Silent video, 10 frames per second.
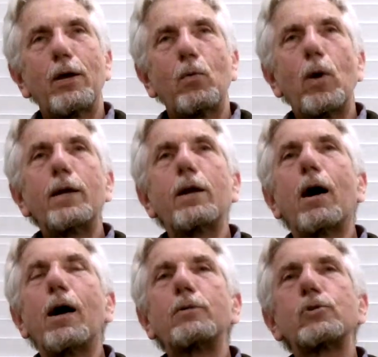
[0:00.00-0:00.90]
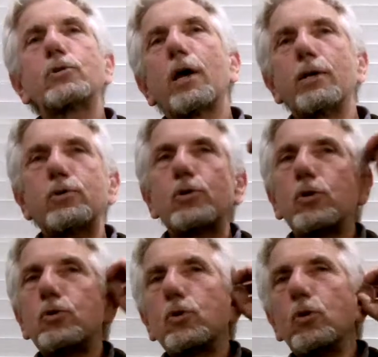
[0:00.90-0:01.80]
when God says
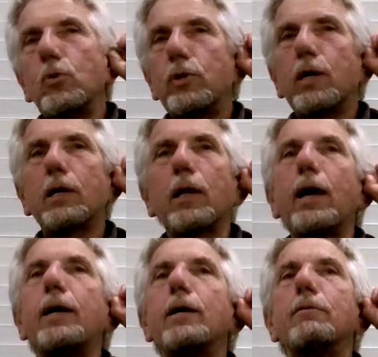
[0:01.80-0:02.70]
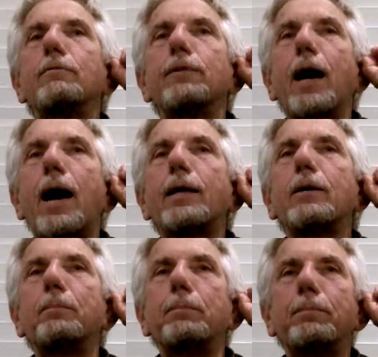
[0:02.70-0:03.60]
to the clay of
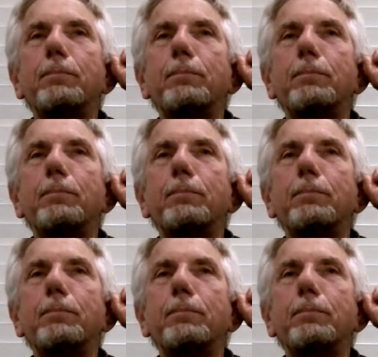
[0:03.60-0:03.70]
Adam,